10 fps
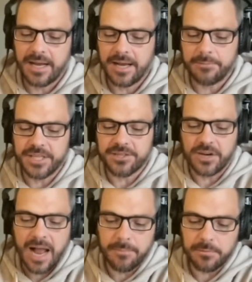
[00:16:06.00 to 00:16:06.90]
These are
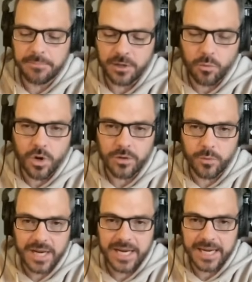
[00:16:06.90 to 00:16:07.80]
Ababil
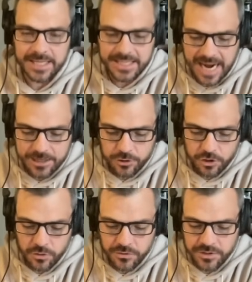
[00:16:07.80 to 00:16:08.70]
one-way attack
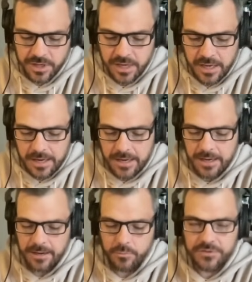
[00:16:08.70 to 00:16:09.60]
drones.
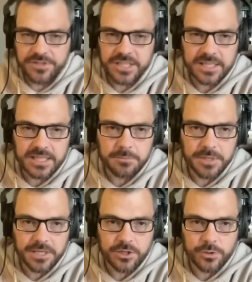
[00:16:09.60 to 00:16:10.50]
We've seen these be
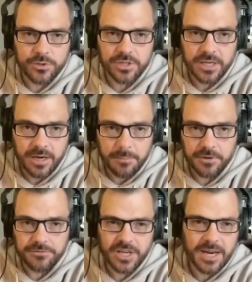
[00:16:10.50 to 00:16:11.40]
used a number
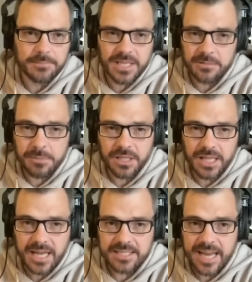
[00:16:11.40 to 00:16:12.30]
of times. Hizballah
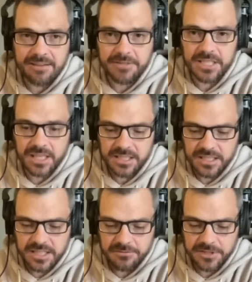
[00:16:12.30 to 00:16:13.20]
has half a dozen
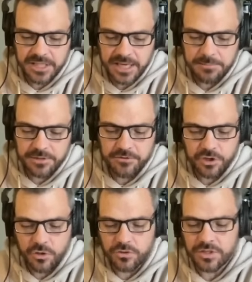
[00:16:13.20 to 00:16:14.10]
different types of
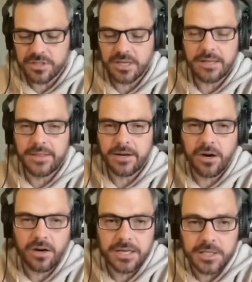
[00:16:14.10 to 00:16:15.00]
drones that
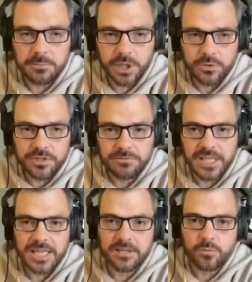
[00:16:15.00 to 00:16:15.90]
are
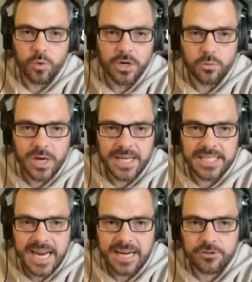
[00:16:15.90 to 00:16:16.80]
explosive-laden one-way
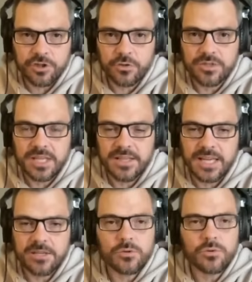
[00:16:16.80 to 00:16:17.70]
attack drones that they
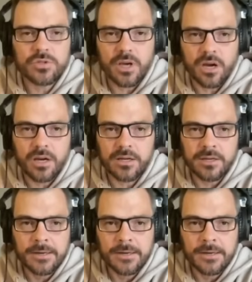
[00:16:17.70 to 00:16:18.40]
use on